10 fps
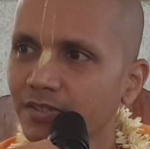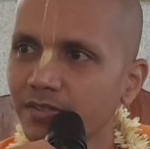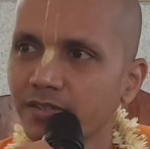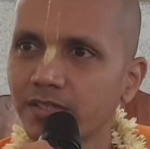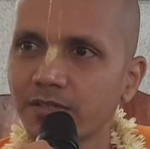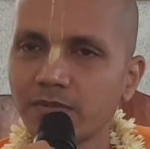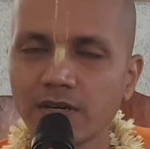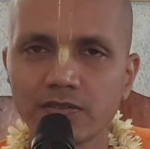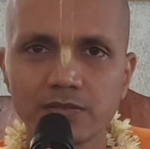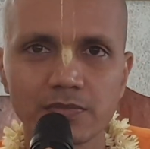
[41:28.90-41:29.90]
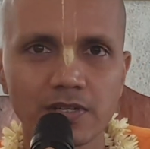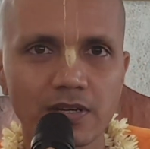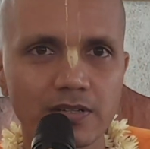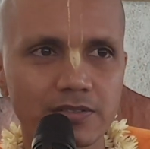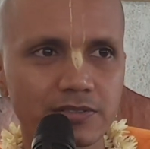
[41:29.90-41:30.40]
hearing Bhagavatam
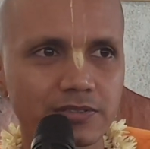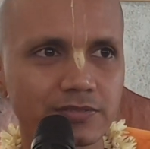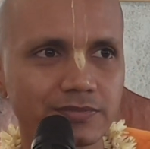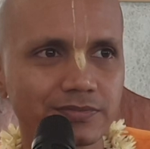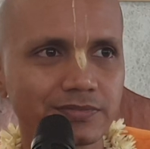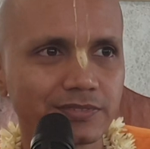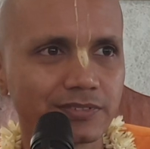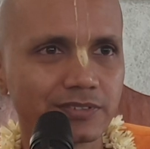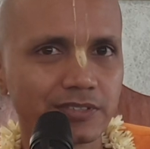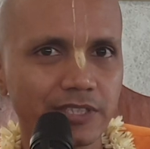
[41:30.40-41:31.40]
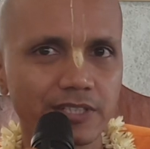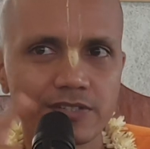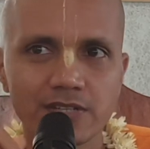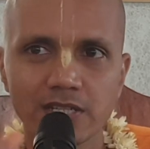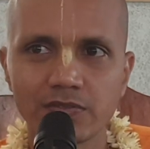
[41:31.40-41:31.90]
class, eating
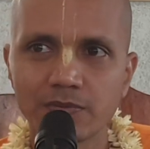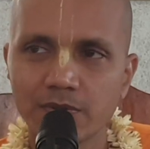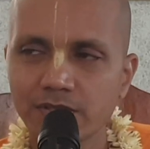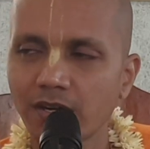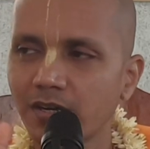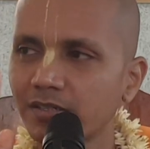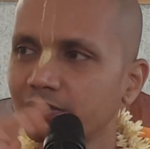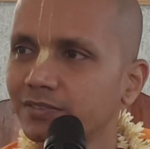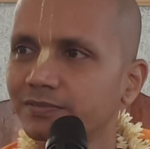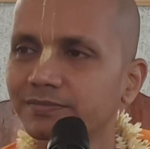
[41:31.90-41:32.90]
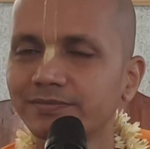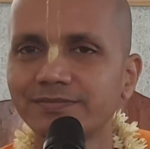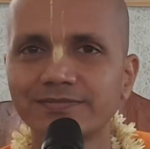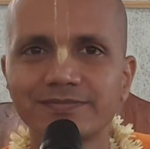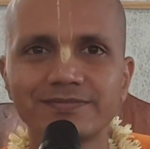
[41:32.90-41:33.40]
sattvic prasad,
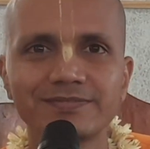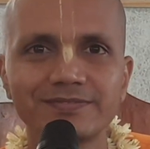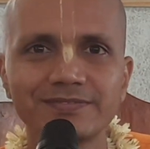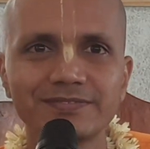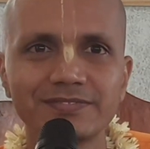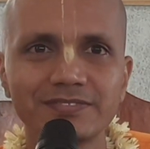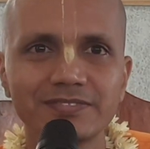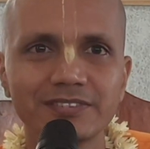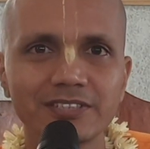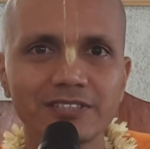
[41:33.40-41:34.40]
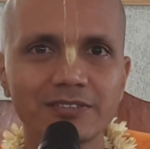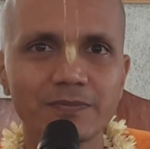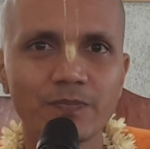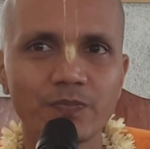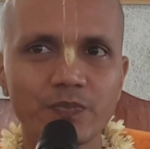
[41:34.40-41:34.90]
right?
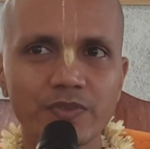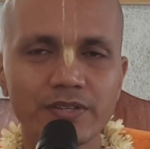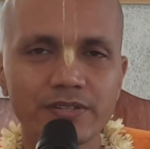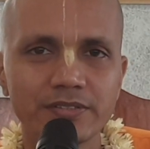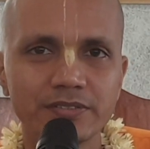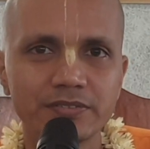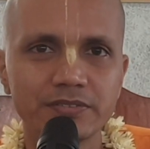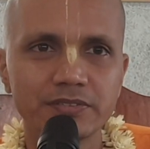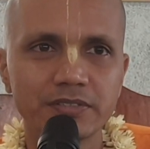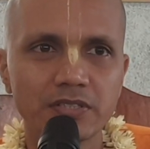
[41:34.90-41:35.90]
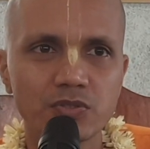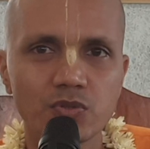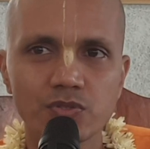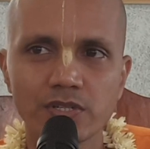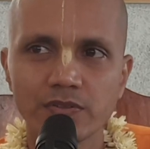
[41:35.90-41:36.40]

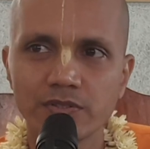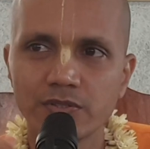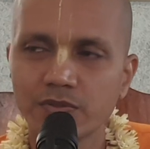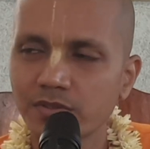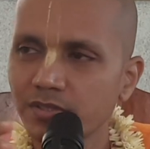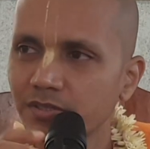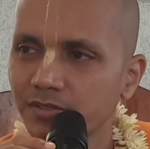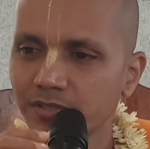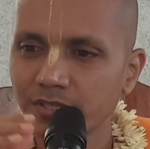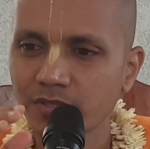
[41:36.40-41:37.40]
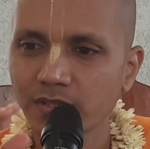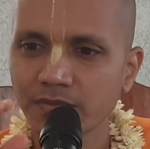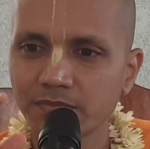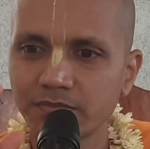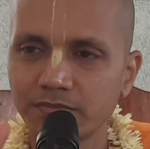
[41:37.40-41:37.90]
Associating with devotees. In this way,
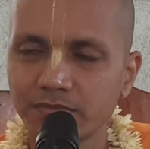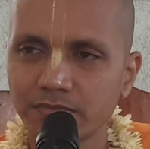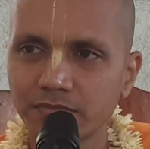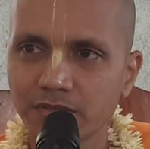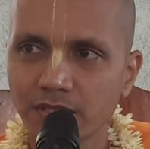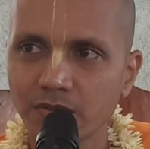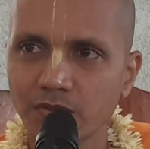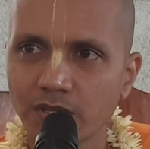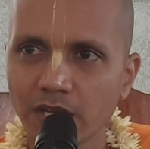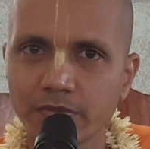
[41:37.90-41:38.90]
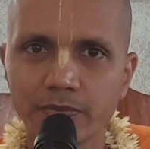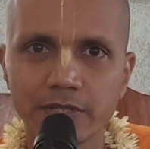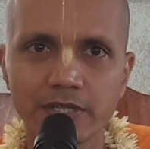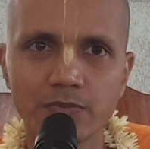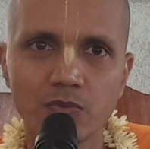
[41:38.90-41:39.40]
sattva-guna can be
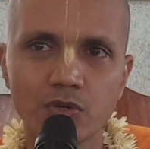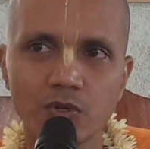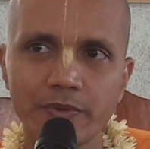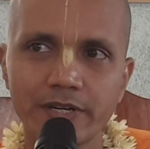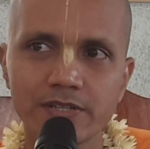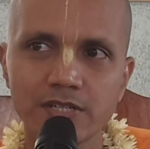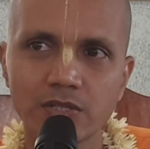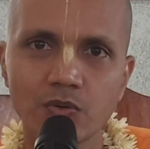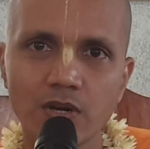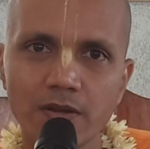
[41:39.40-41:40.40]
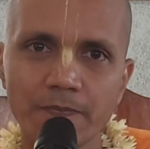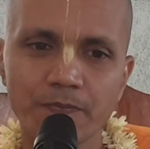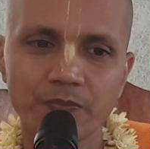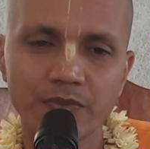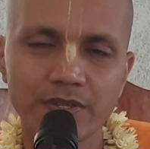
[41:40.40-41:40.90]
maintained. More you maintain sattva-guna,
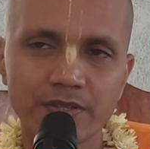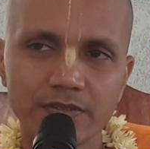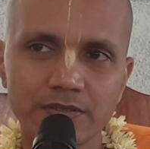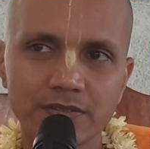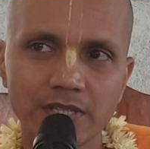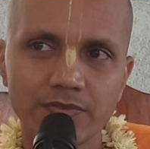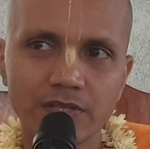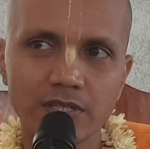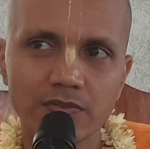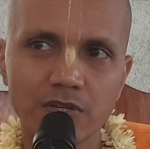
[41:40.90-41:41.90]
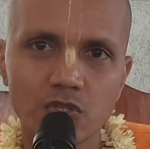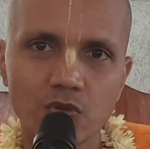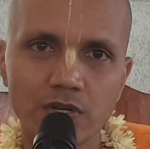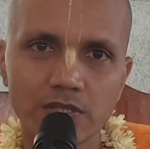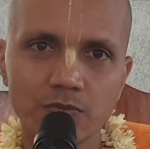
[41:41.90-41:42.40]
the effect of
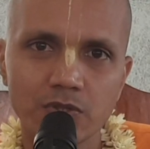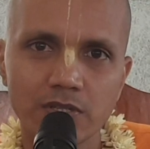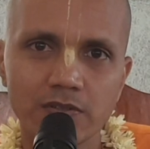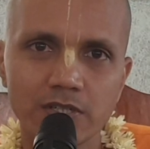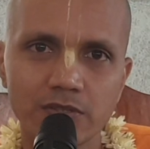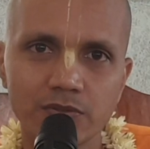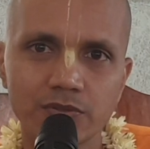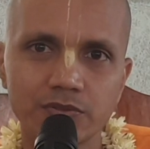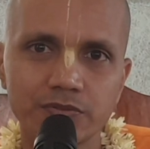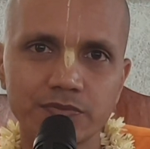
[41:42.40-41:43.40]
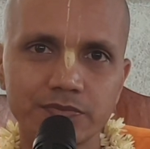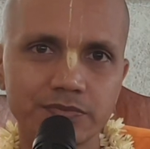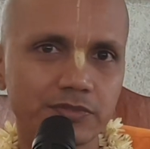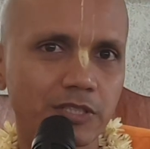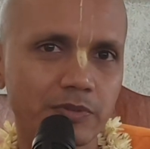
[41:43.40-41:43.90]
rajoguna tamoguna will reduce.
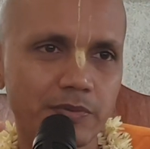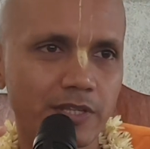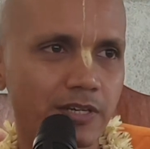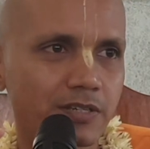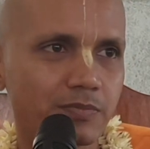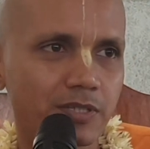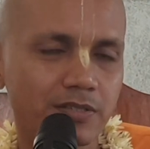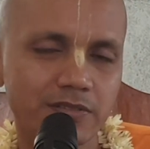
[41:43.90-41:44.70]
They may be there, but